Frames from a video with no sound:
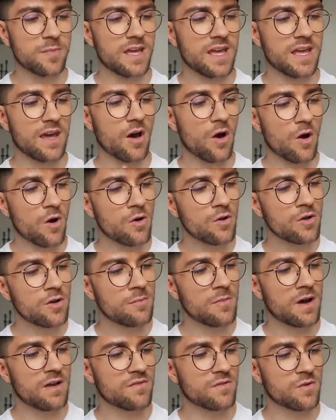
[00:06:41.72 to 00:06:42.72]
Pay on
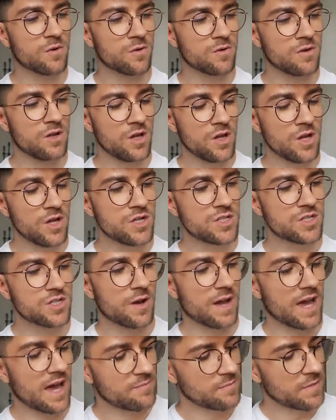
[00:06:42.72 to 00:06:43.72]
my phone.
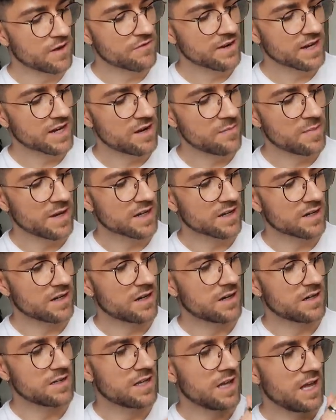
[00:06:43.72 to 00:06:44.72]
So I have my regular bank
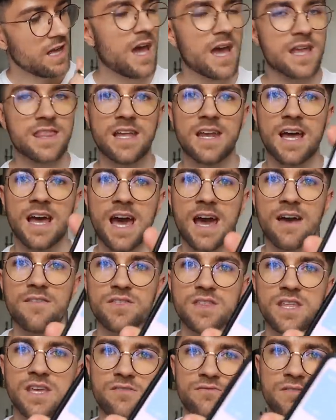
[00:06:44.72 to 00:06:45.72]
card, and then I
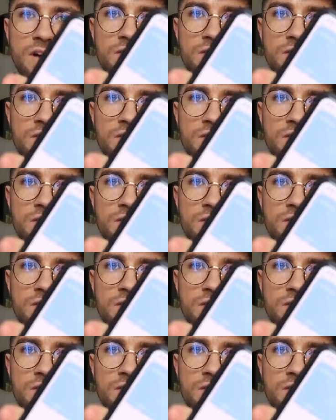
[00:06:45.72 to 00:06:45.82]
have the